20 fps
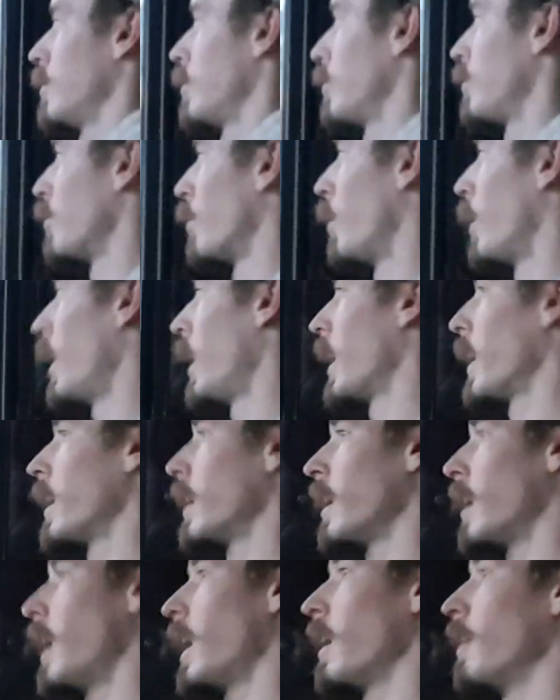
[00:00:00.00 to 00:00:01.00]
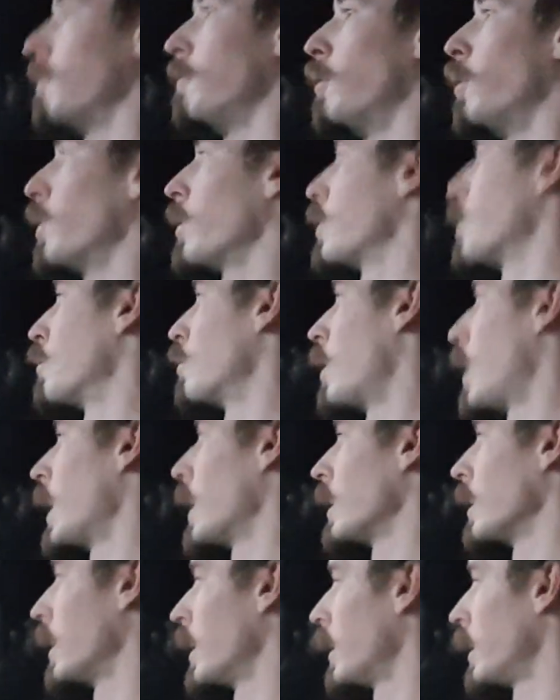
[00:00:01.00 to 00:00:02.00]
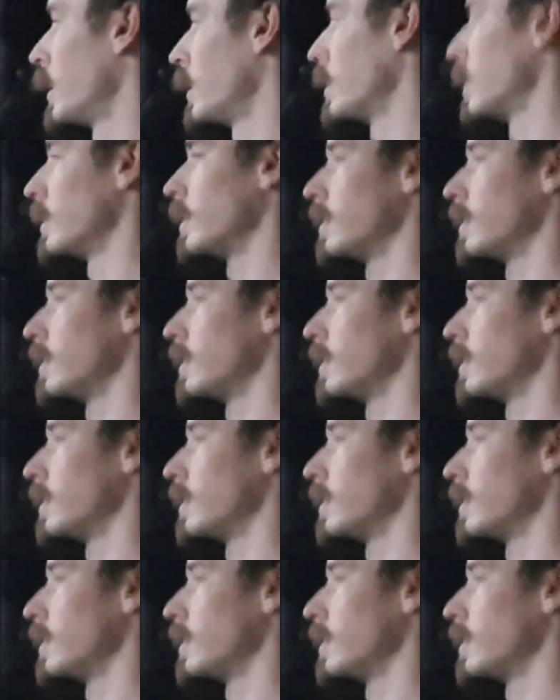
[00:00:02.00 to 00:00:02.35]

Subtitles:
So I avoid the right lane